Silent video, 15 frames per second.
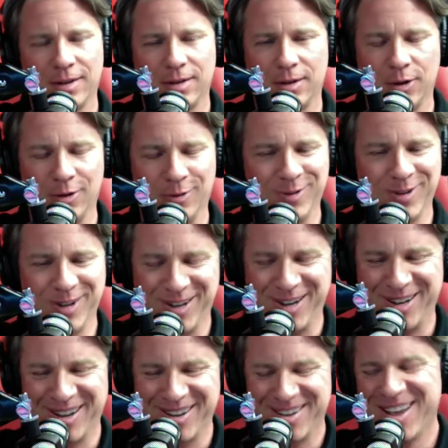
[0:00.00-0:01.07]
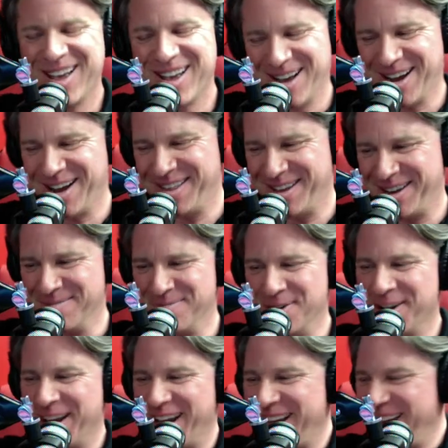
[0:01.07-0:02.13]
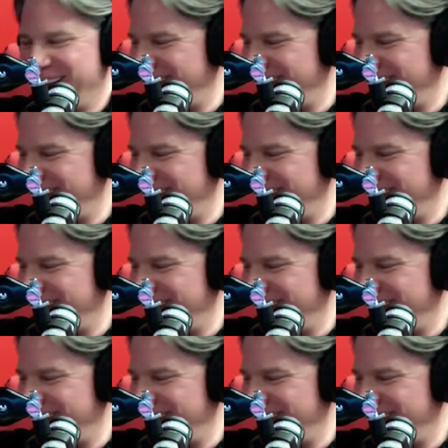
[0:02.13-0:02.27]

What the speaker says: Oh, I think I'm okay.